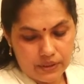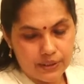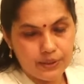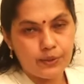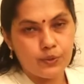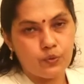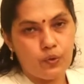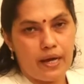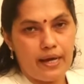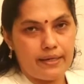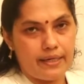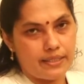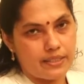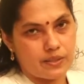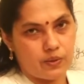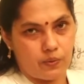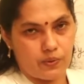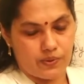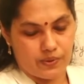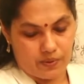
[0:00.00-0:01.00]
two
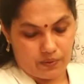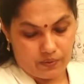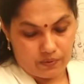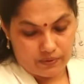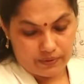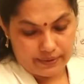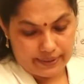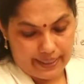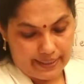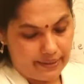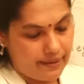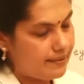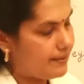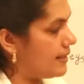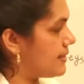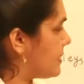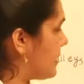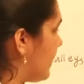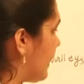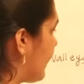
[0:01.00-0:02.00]
islands also. Then
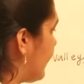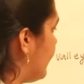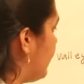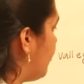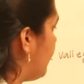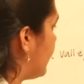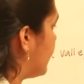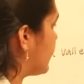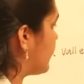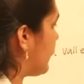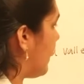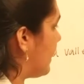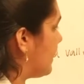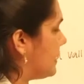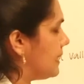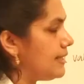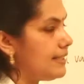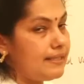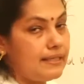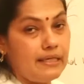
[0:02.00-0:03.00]
the second one is that
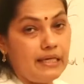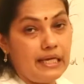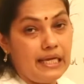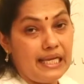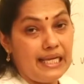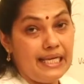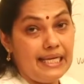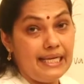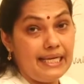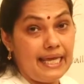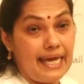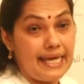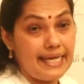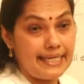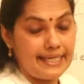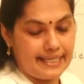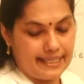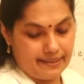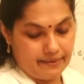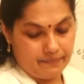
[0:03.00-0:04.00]

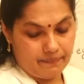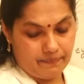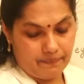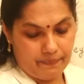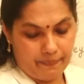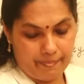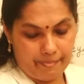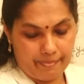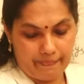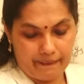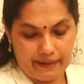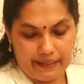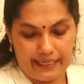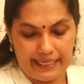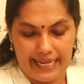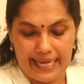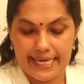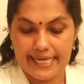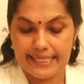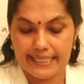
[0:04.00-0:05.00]
lake.
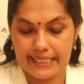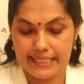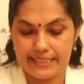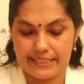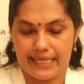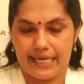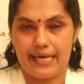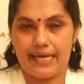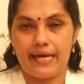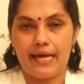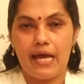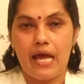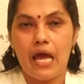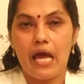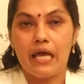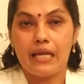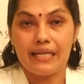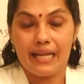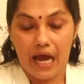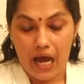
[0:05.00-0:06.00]
Lake is a
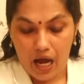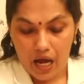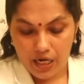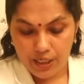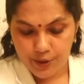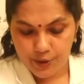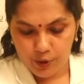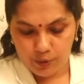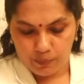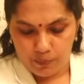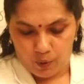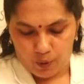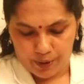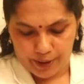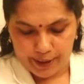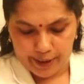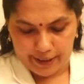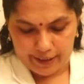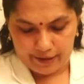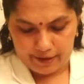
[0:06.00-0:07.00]
large
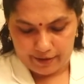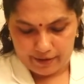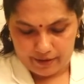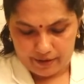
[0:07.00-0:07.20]
body